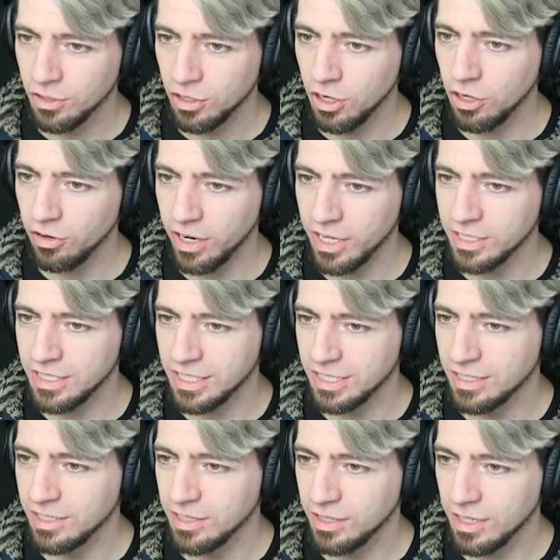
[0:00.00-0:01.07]
All right,
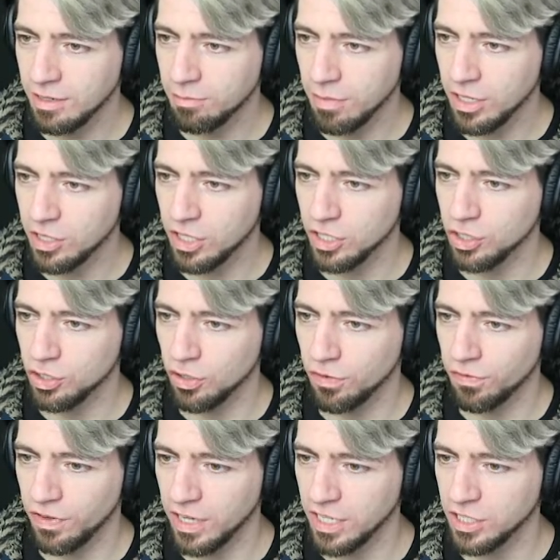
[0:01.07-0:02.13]
then make this your
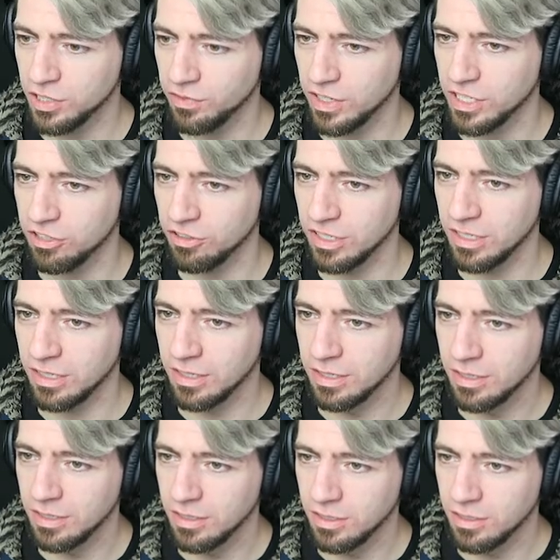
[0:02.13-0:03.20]
first victory.
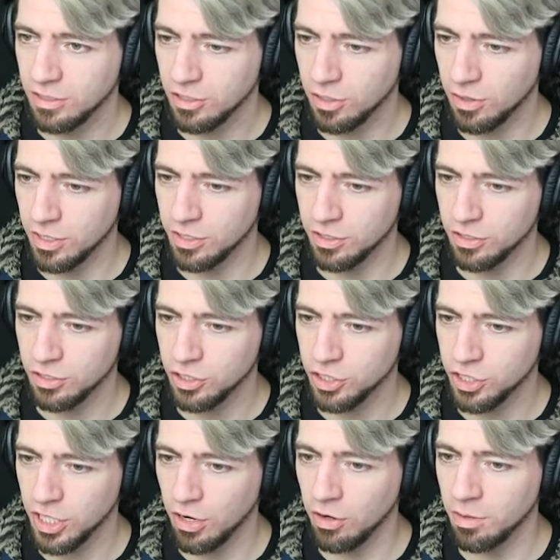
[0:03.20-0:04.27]
Go on,
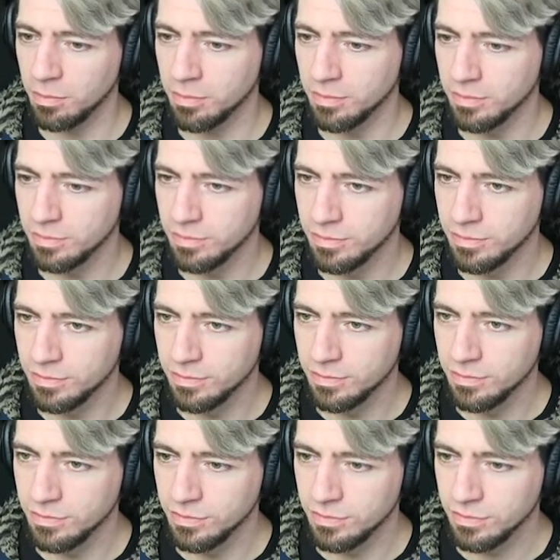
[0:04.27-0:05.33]
show 'em.
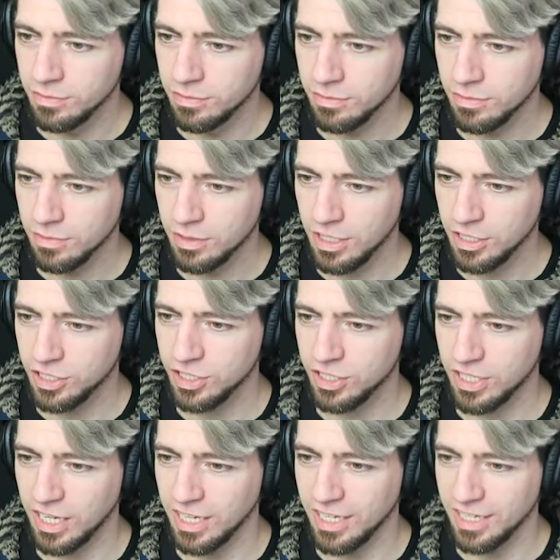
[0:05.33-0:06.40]
Yes,
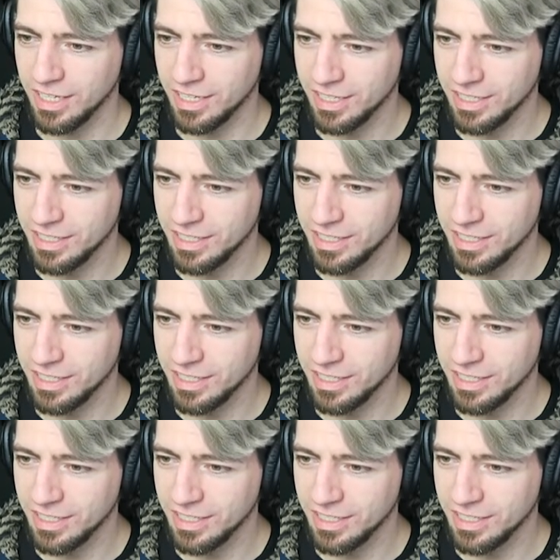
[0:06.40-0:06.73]
sir.